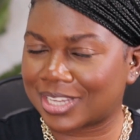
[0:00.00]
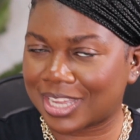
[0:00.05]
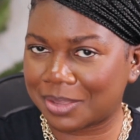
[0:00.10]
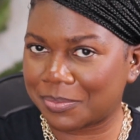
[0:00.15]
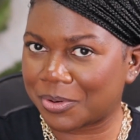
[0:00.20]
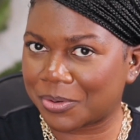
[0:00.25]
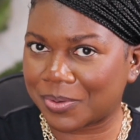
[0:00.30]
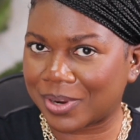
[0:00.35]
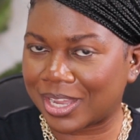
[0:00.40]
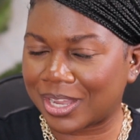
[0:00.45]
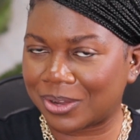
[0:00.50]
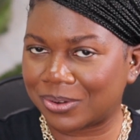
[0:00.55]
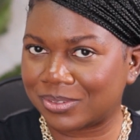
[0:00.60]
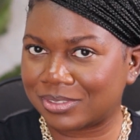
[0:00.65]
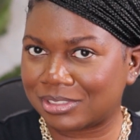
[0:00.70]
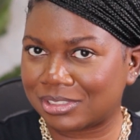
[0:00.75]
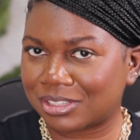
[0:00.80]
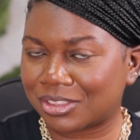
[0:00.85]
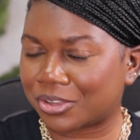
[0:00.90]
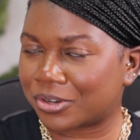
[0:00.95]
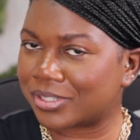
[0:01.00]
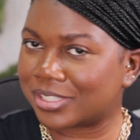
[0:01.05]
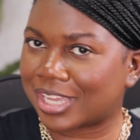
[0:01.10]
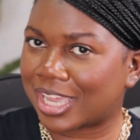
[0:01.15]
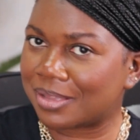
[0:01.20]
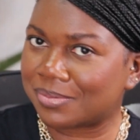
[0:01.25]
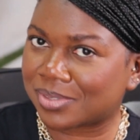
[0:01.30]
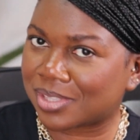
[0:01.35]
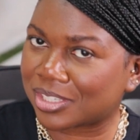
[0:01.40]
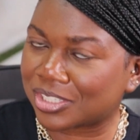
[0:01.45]
time around, third
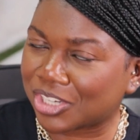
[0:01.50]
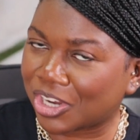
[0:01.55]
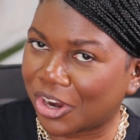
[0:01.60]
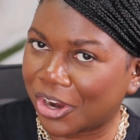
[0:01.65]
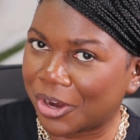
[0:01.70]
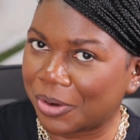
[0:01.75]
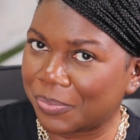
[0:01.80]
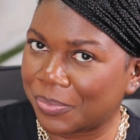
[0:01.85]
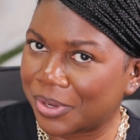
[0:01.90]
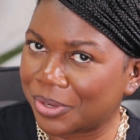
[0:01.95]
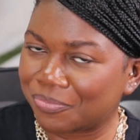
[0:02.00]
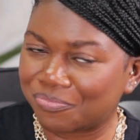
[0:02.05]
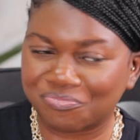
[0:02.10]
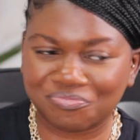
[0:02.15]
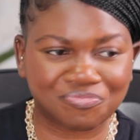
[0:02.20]
time's the charm,